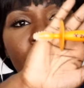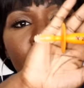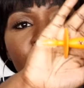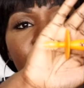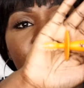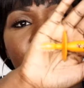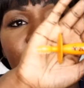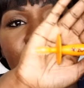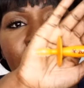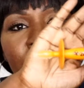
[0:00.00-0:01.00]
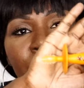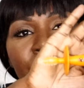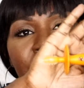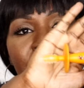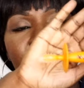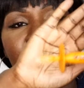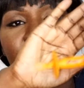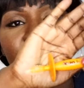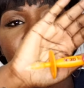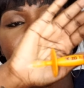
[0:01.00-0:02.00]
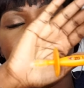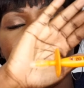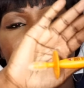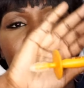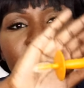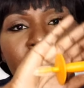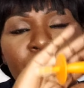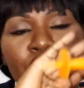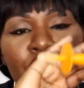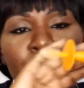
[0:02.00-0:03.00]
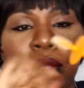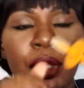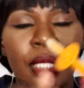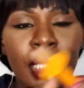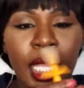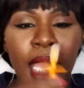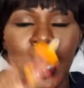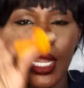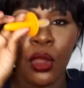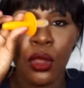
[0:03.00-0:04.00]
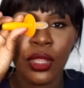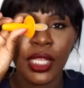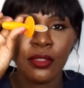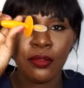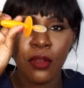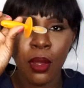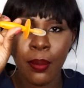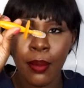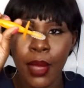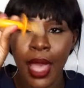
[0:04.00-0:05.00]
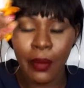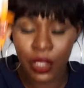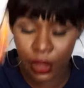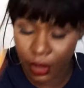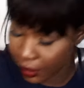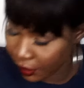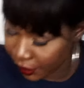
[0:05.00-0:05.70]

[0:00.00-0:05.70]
He really likes it. So when he's teething, I just give it to him to chew on. And I've got this from Amazon.